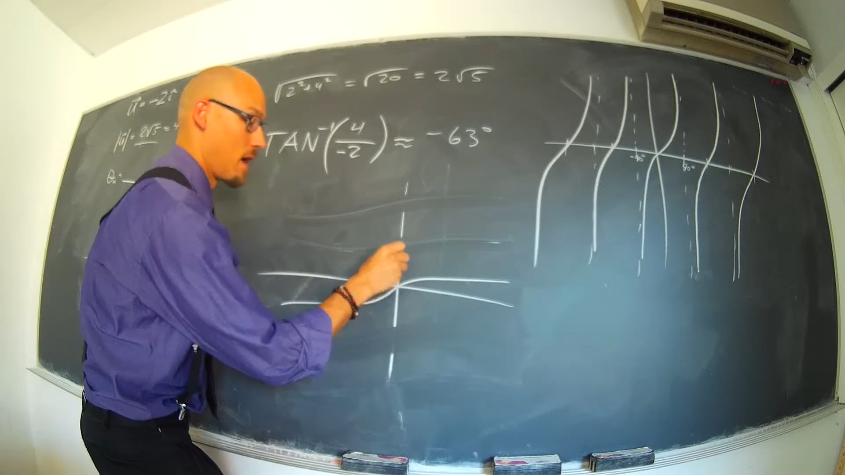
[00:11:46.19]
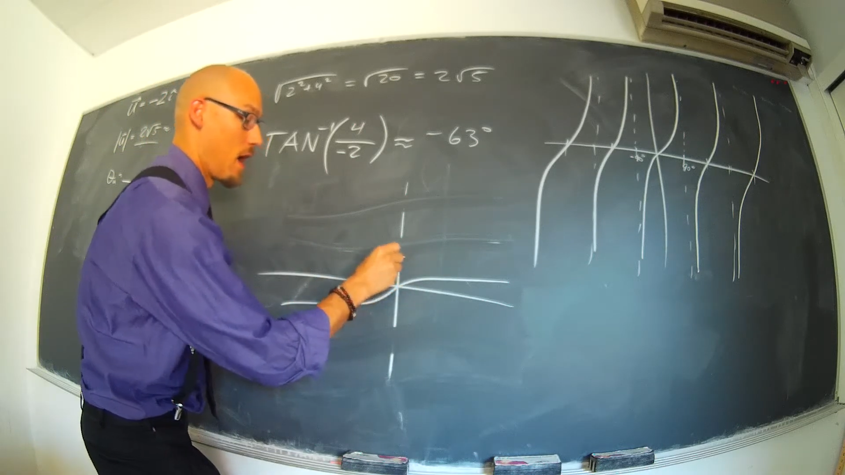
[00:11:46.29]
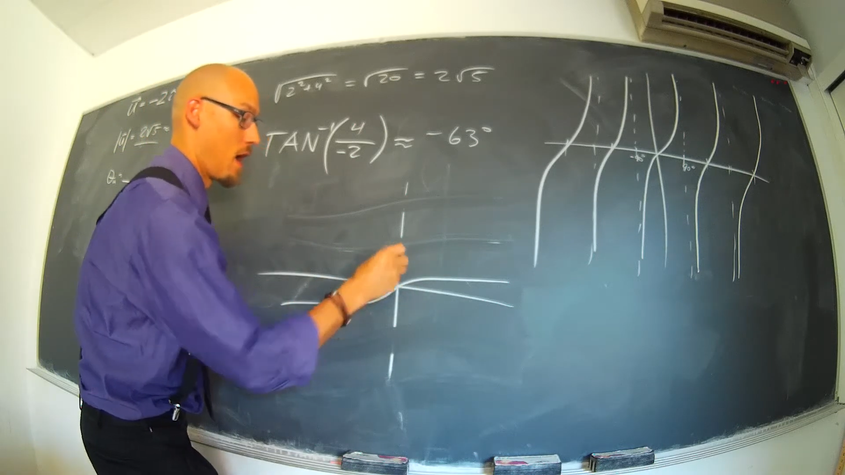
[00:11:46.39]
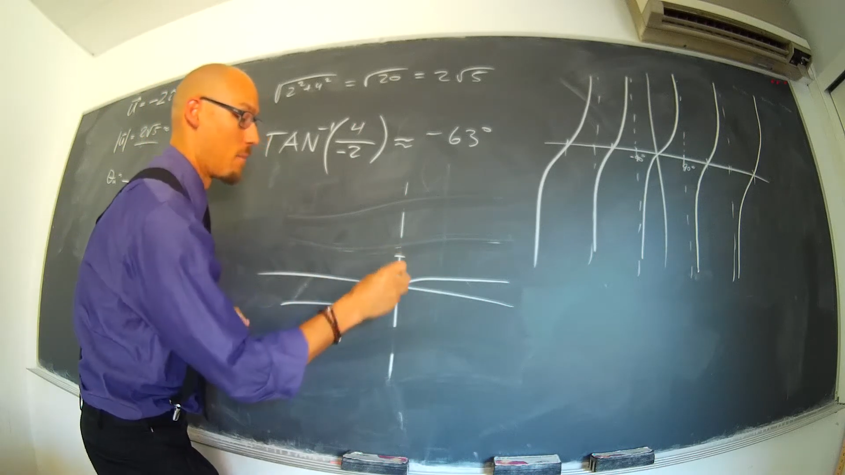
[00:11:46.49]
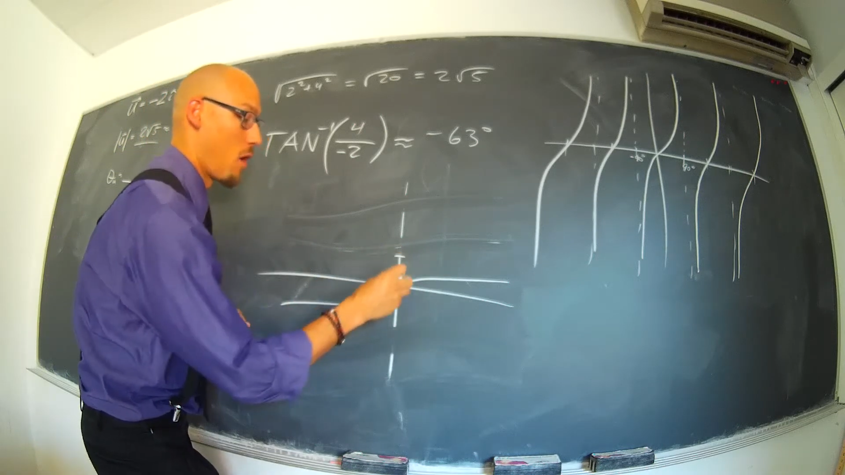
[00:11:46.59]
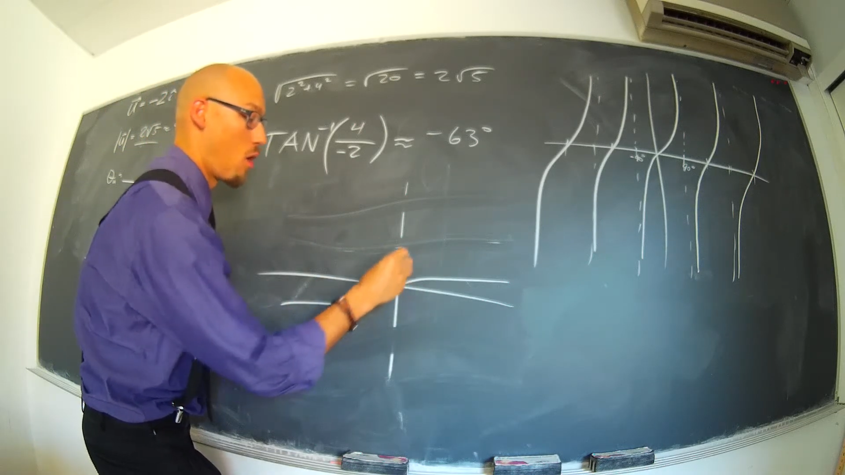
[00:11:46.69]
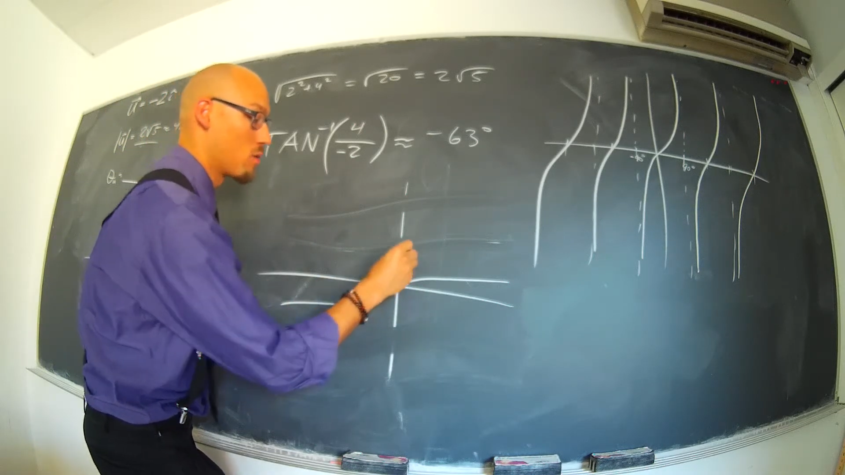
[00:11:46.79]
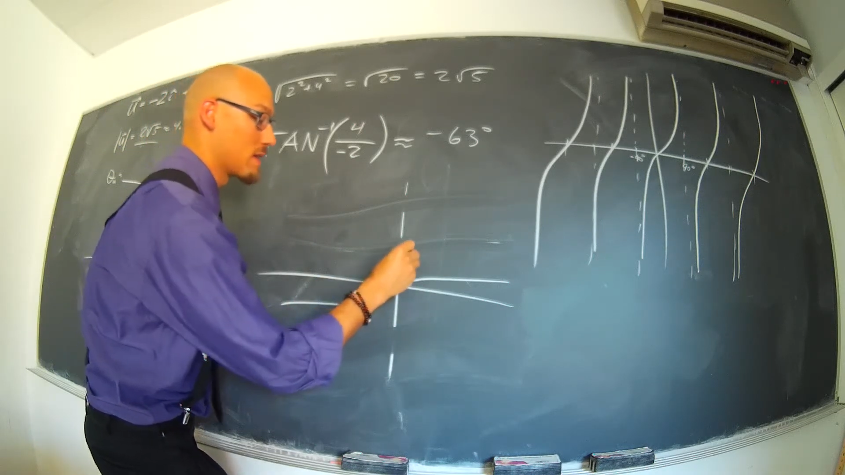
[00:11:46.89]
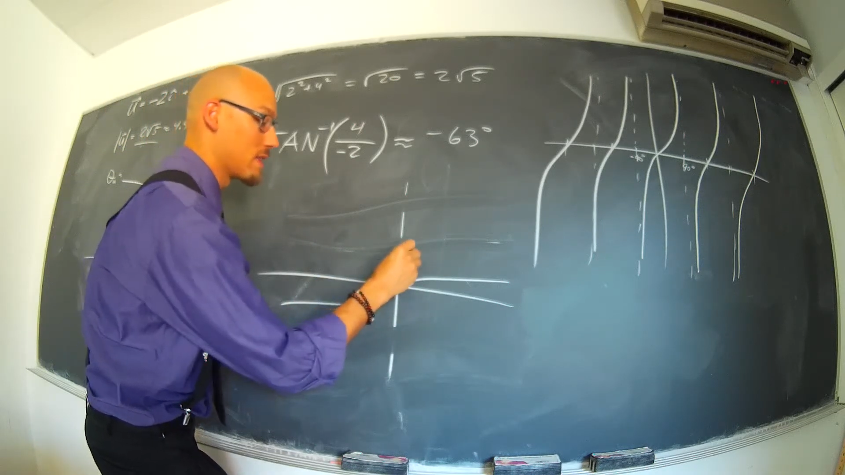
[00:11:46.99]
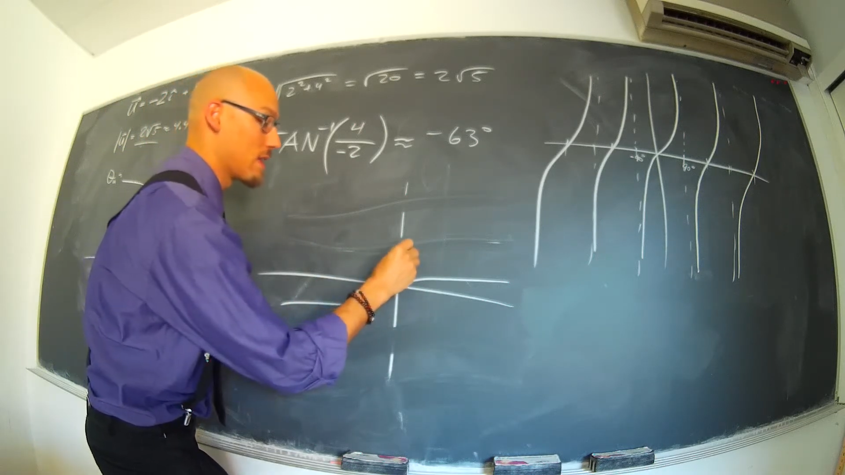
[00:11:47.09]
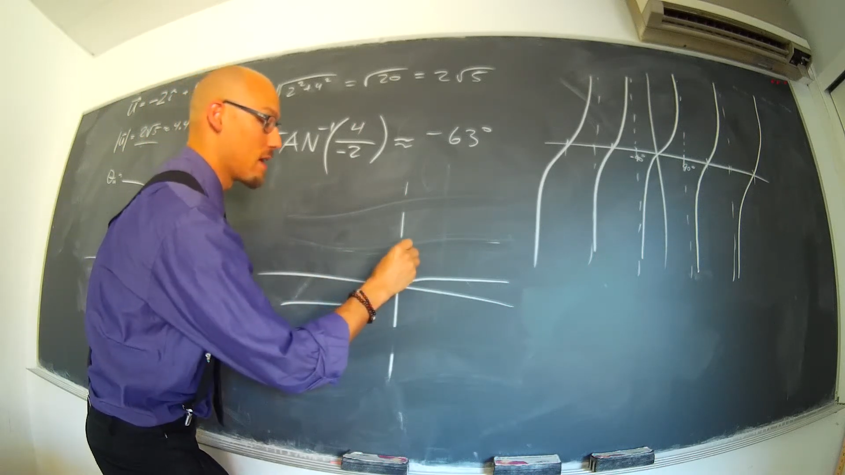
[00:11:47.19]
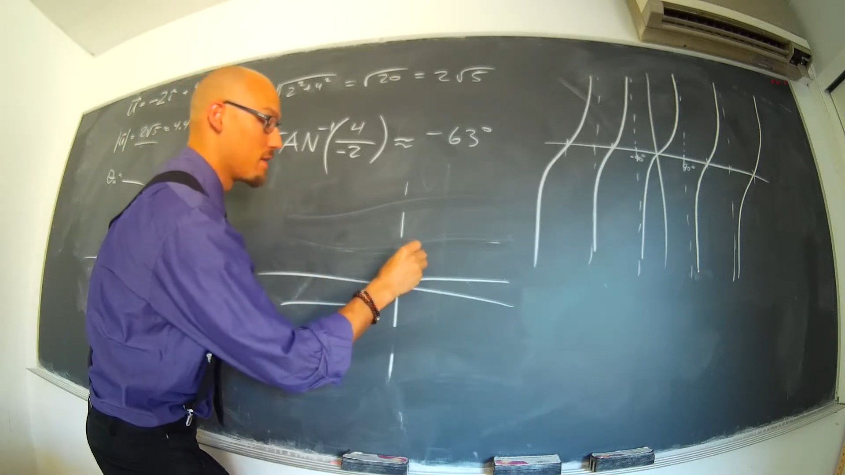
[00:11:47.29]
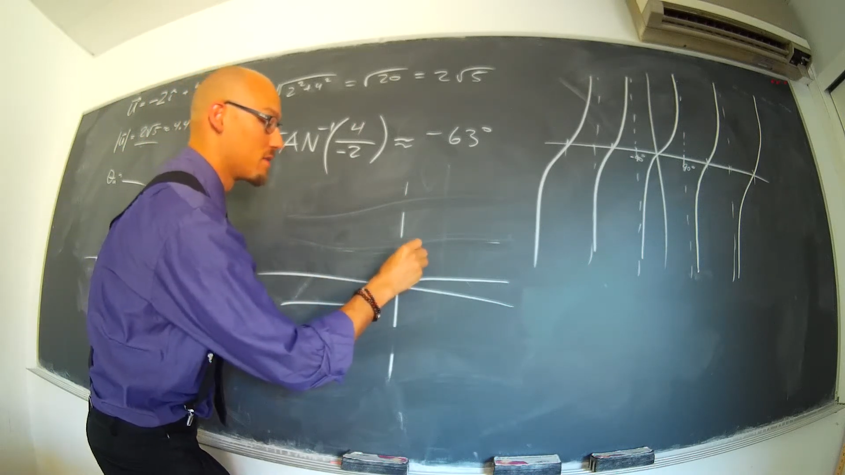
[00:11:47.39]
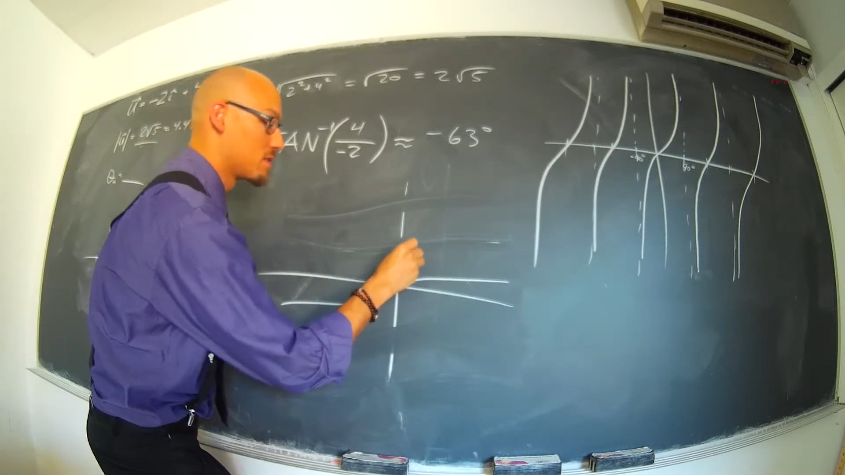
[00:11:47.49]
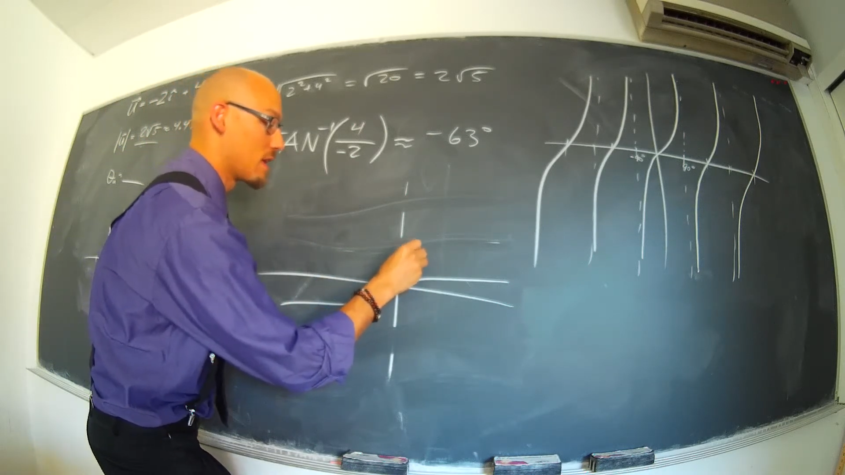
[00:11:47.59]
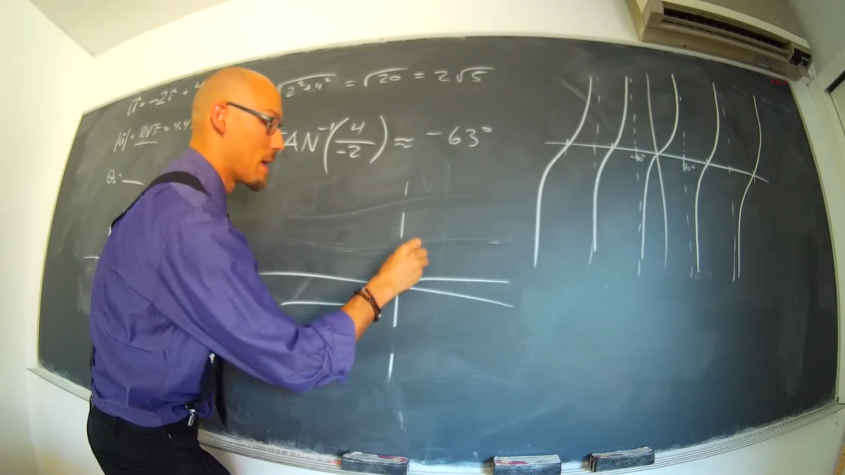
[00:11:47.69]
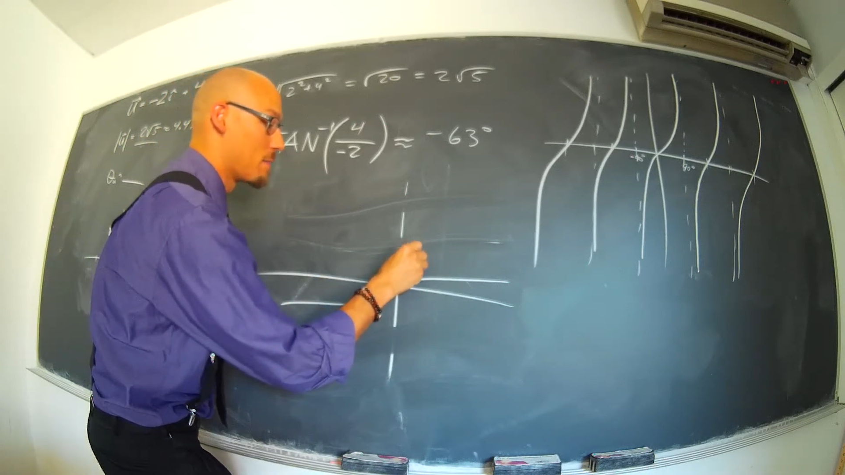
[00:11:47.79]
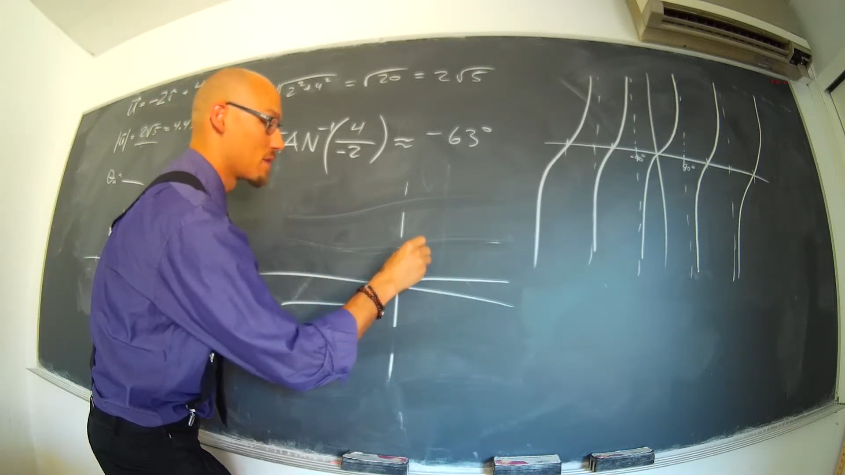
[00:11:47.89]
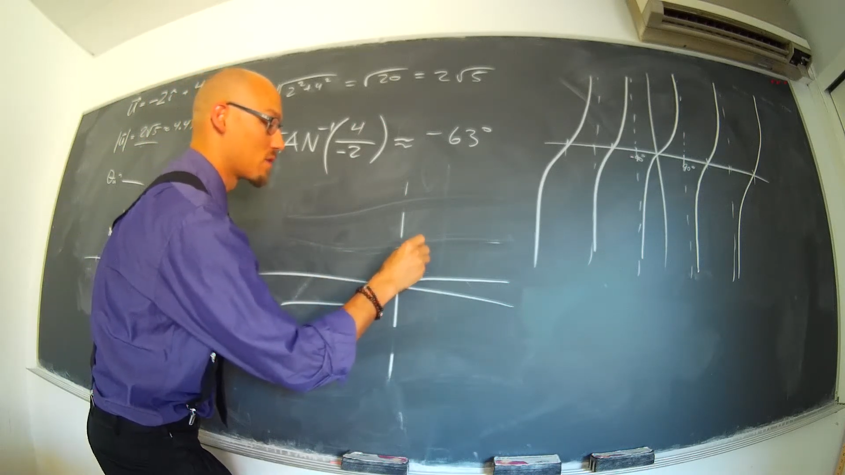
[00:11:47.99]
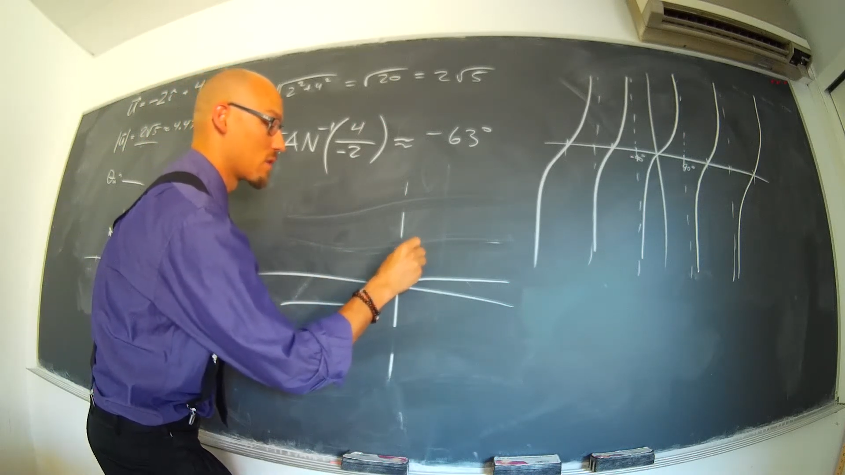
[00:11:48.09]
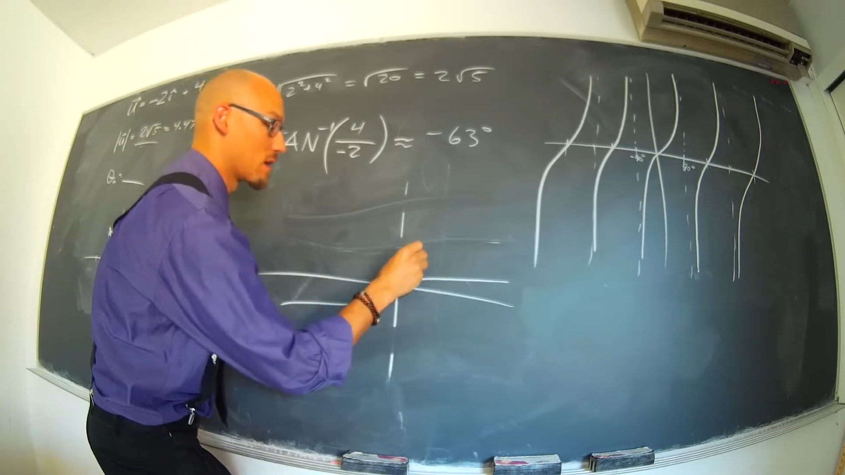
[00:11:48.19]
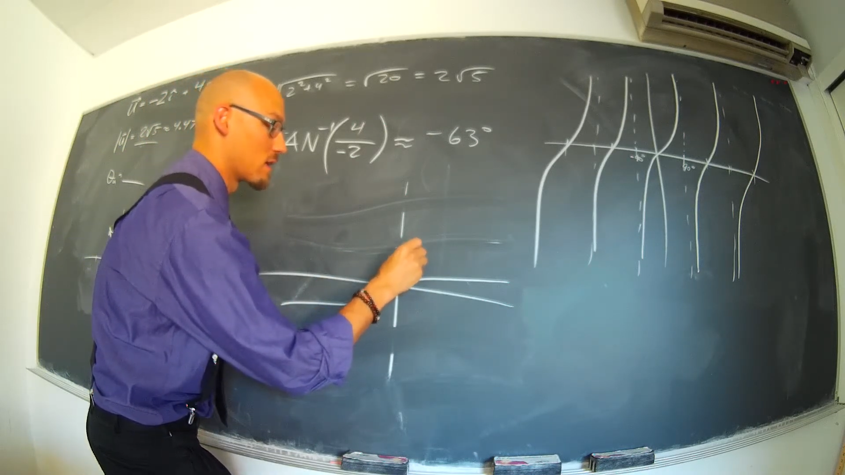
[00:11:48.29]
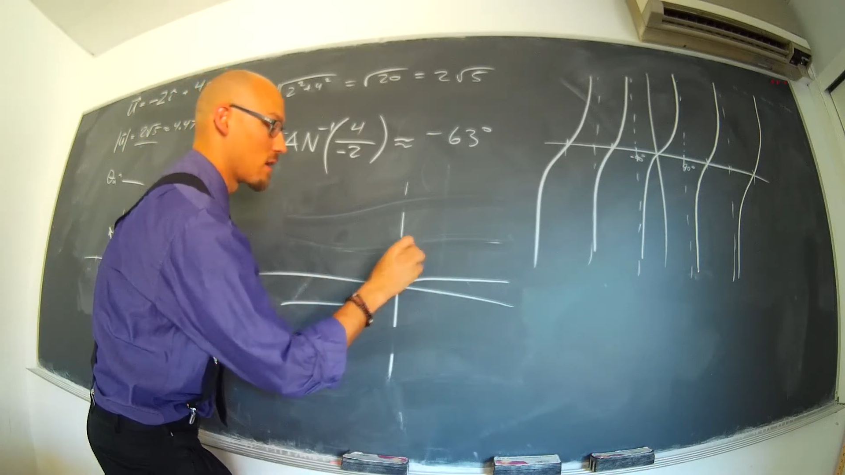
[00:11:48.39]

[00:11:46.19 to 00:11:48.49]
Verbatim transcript: um, only lives in between.